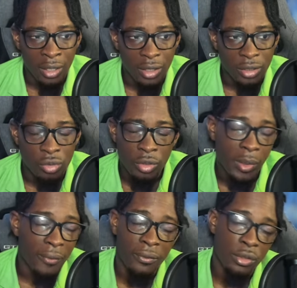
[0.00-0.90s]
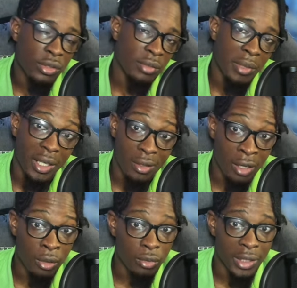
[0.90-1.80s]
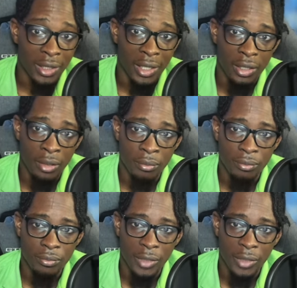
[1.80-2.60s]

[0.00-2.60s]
YouTube had frozen my account and let them,